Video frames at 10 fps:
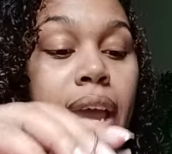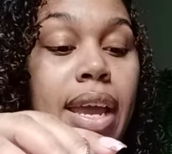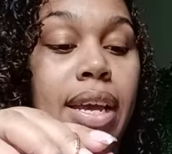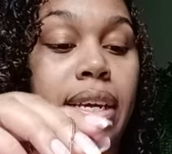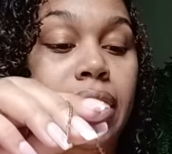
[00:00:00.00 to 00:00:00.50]

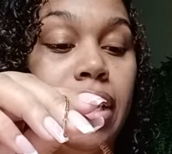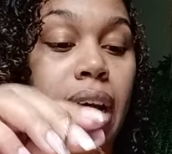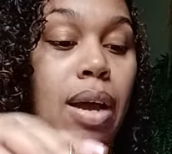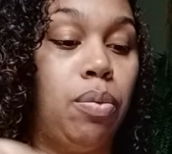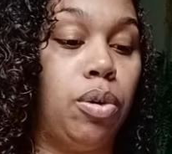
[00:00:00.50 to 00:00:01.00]
And
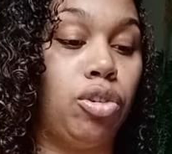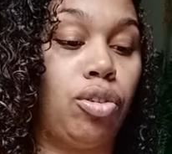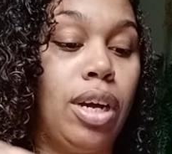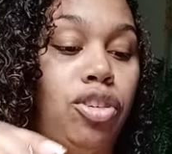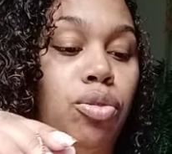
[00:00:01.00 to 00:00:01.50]
I will
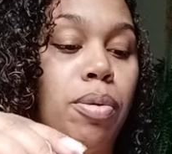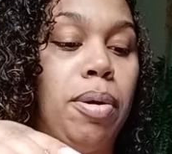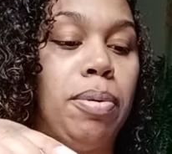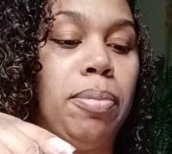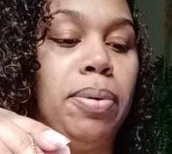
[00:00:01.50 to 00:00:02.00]
try to
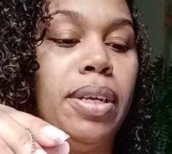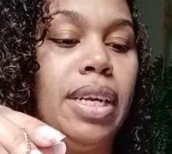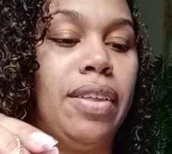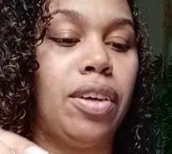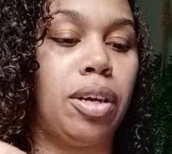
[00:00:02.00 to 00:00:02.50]
remember to put it
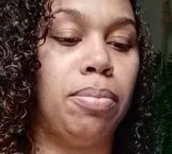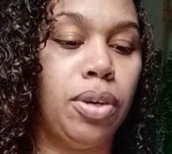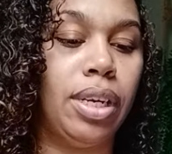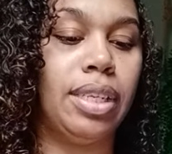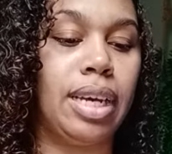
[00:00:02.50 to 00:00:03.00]
in the
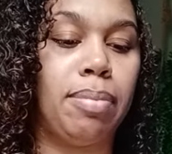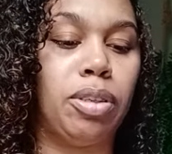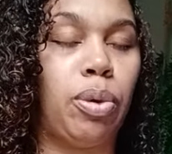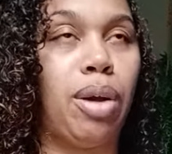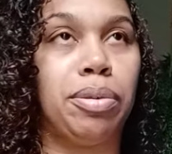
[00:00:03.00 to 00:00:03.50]
community tab
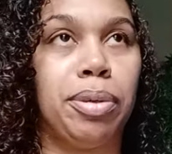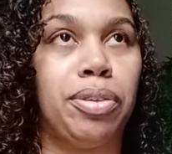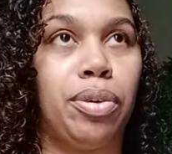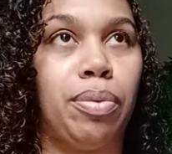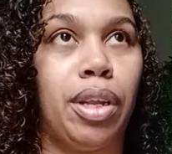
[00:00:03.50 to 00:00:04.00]
as well. I was supposed
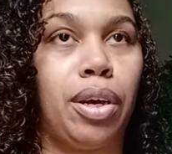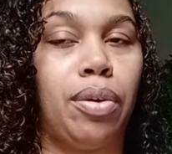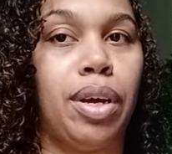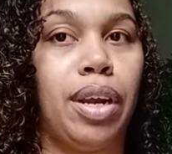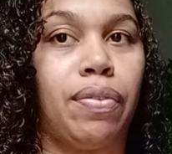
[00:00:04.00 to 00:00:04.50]
to do a while
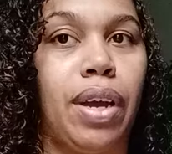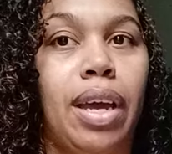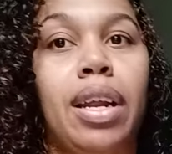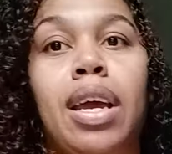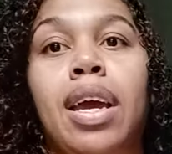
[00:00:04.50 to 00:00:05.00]
ago and I
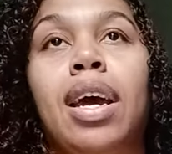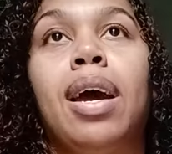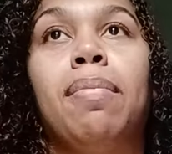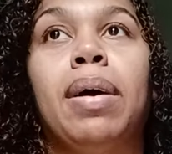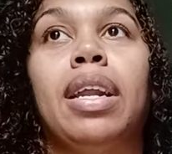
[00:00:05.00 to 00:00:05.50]
forgot.
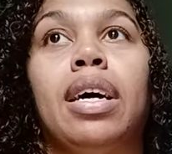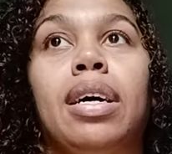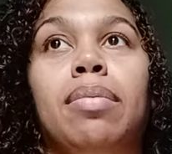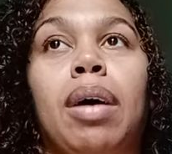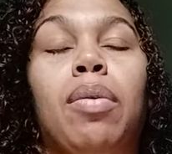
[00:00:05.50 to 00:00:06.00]
But
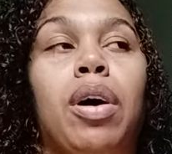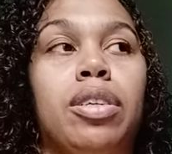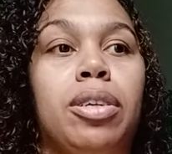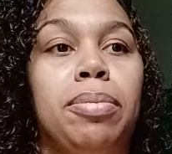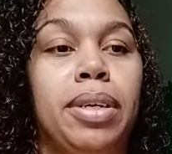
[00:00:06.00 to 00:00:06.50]
um, I will
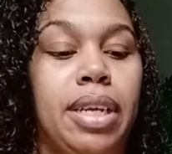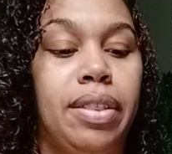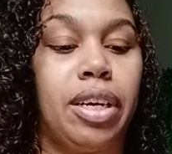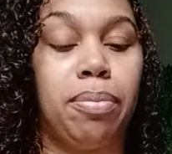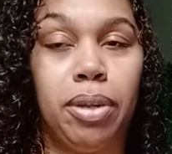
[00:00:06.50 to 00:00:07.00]
also put it in
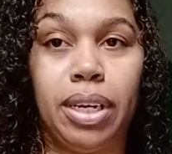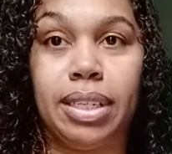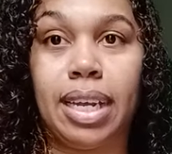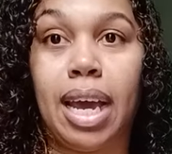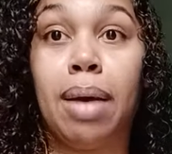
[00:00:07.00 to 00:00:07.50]
the community
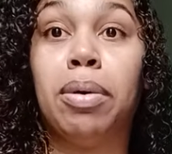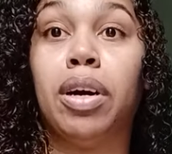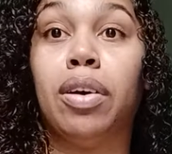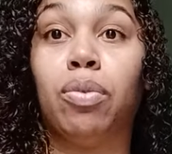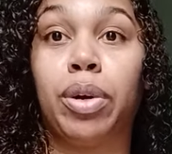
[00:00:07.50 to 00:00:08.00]
tab
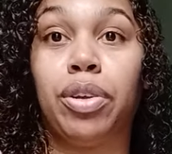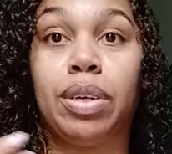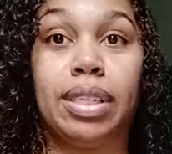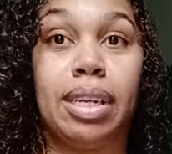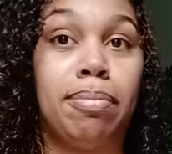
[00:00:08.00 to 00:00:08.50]
of where you
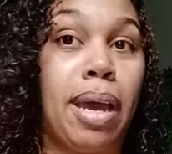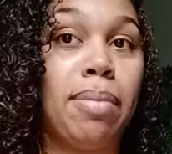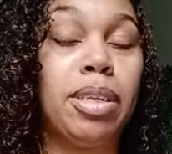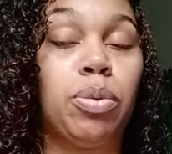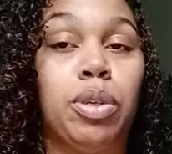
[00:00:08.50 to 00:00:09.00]
can send
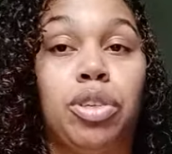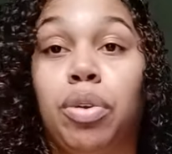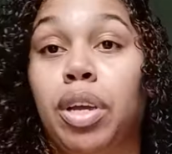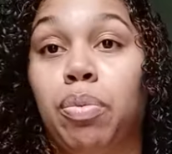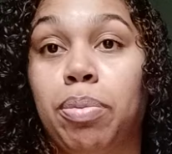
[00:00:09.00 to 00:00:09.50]
payments, which
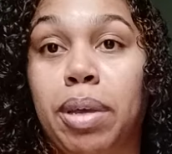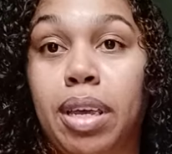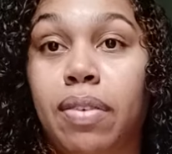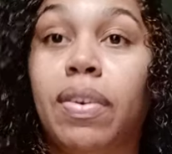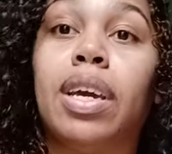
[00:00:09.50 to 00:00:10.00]
it will
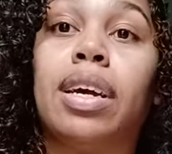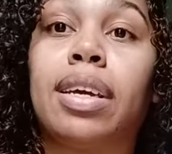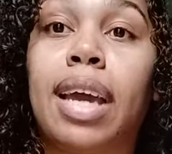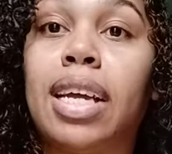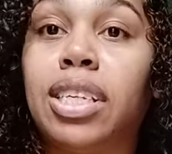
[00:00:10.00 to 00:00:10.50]
be via
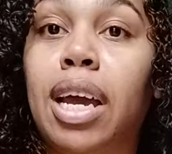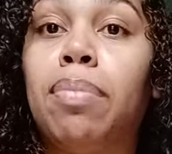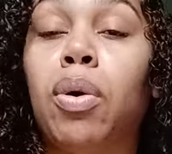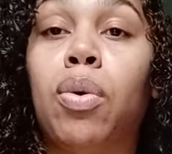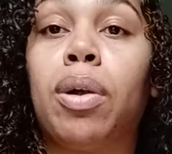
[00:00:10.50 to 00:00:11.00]
Cash
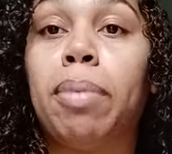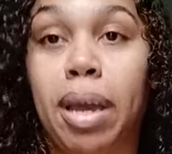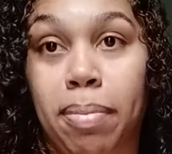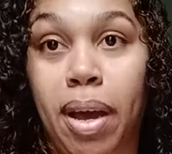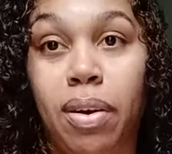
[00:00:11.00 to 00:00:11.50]
App or
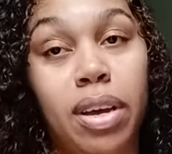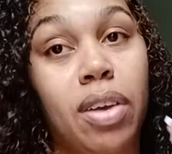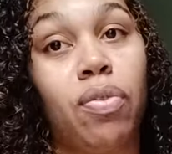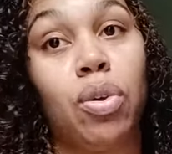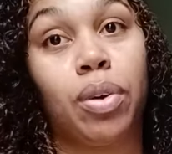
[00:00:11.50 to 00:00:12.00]
PayPal
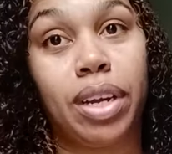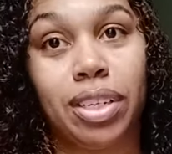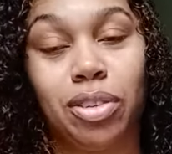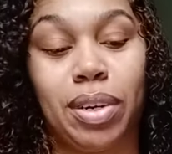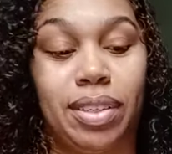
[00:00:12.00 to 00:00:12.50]
if you're
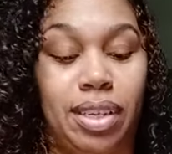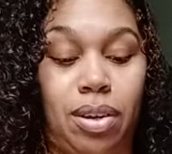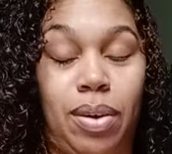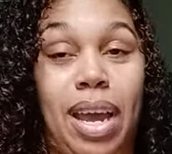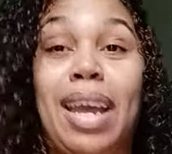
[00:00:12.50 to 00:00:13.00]
interested,
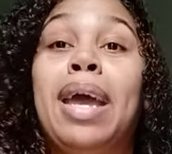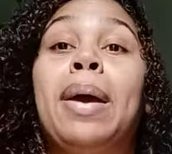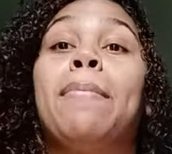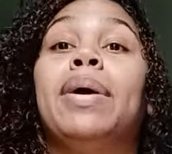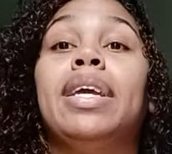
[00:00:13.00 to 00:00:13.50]
okay?
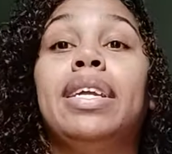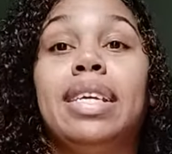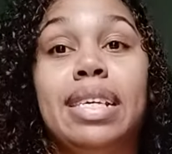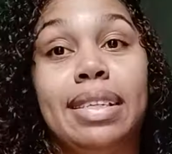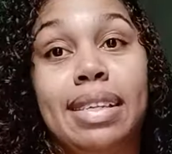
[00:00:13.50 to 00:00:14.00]
But it
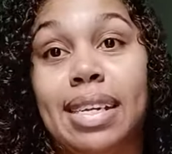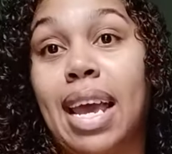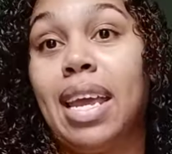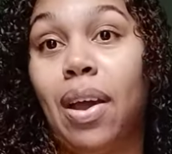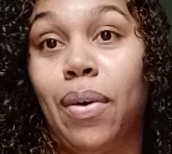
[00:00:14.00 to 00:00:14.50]
is
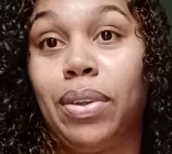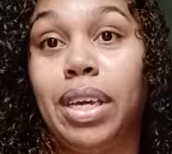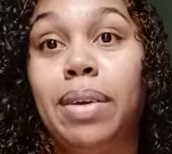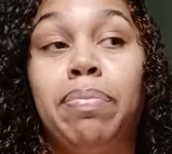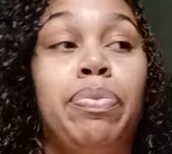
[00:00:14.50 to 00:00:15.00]
today
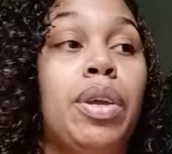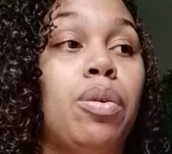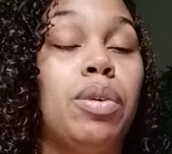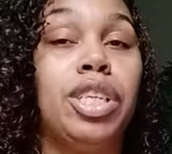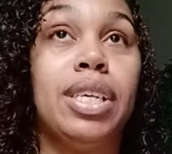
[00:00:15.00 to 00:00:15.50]
only,
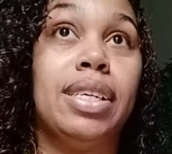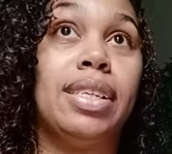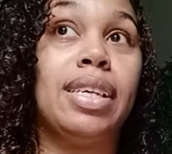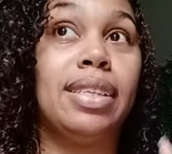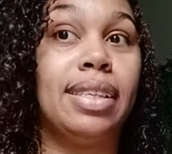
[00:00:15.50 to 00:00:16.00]
which
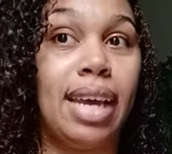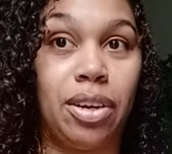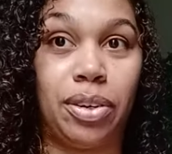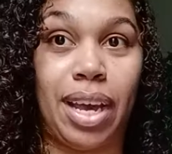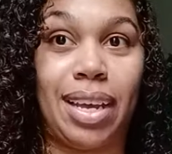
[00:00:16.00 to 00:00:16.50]
is
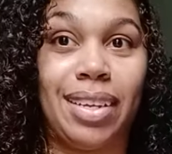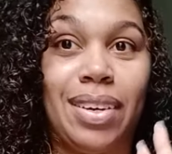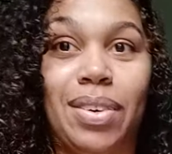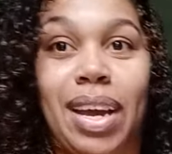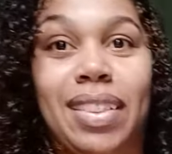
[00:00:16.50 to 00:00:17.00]
Saturday, okay?